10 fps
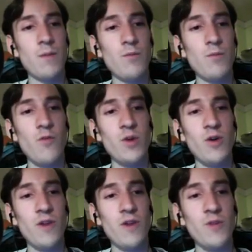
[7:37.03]
Before we
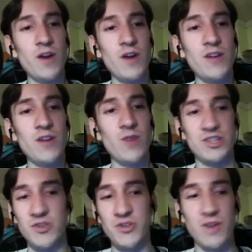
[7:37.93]
go off, though, I do
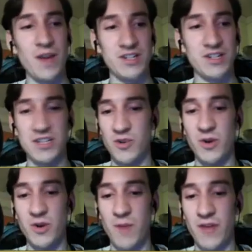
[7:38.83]
want to show that I'm actually
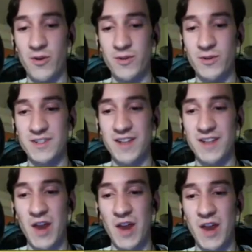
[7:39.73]
going to buy the Hulks.
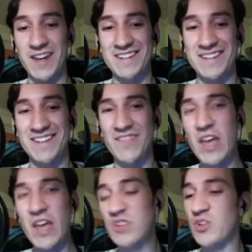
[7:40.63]
Did it!
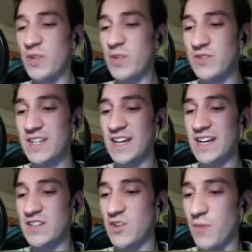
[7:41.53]
Thank you so much for the
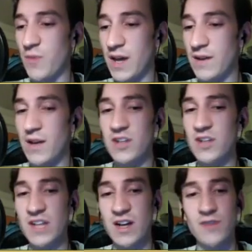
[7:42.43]
tickets, though, man.
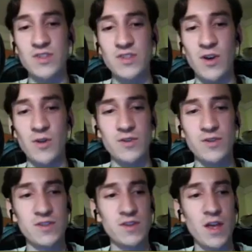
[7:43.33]
So that covers the
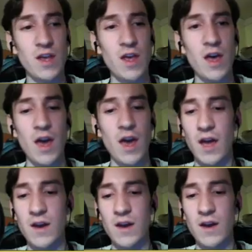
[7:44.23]
Hulks,
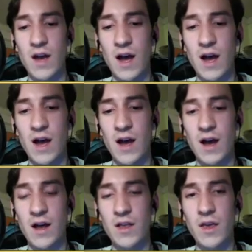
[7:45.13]
and
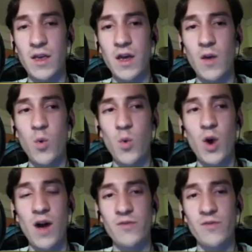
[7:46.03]
we'll
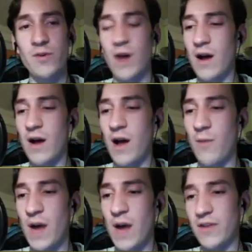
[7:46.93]
cover. I'll
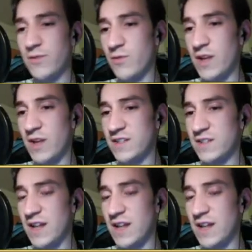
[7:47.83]
buy the rest of this.